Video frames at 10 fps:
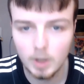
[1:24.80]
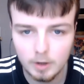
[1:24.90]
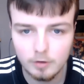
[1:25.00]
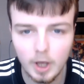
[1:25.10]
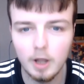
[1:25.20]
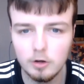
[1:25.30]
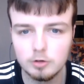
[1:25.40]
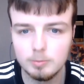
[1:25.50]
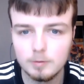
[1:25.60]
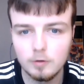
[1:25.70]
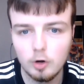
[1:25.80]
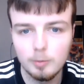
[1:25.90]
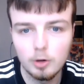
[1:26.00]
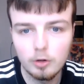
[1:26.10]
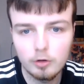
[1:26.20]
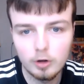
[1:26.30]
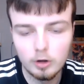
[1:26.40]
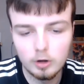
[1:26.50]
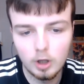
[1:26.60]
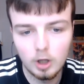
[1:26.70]
intelligent performance.
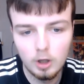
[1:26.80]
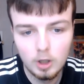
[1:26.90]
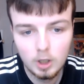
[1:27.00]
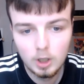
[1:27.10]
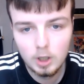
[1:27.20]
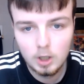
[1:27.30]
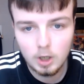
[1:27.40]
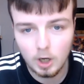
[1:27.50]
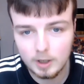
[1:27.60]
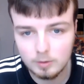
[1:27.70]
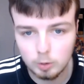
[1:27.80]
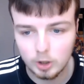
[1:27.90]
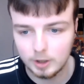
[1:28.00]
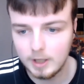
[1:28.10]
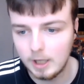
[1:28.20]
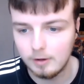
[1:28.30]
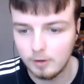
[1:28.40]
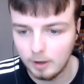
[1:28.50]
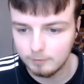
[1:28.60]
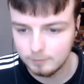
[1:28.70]
And I guess we'll kind of get into
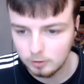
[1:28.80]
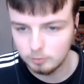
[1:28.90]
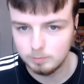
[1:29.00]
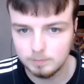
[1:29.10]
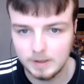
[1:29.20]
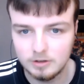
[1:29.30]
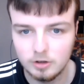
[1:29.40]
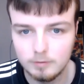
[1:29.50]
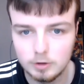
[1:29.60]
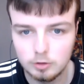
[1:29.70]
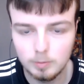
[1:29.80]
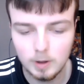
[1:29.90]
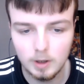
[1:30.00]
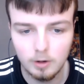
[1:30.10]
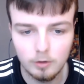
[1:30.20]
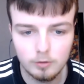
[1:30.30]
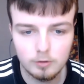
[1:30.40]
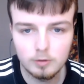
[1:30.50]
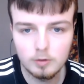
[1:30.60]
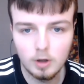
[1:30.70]
that through each individual
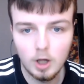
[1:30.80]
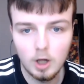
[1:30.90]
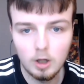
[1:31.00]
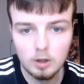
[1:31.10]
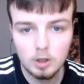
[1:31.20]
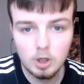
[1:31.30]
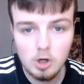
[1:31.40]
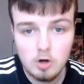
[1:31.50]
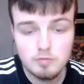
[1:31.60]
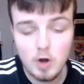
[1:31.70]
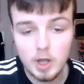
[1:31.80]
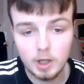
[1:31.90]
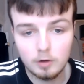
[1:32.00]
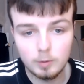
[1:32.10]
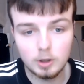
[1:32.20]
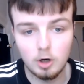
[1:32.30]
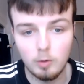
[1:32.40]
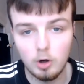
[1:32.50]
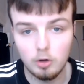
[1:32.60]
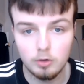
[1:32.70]
player's rating as we
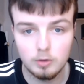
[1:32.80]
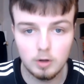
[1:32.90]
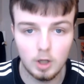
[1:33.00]
go on.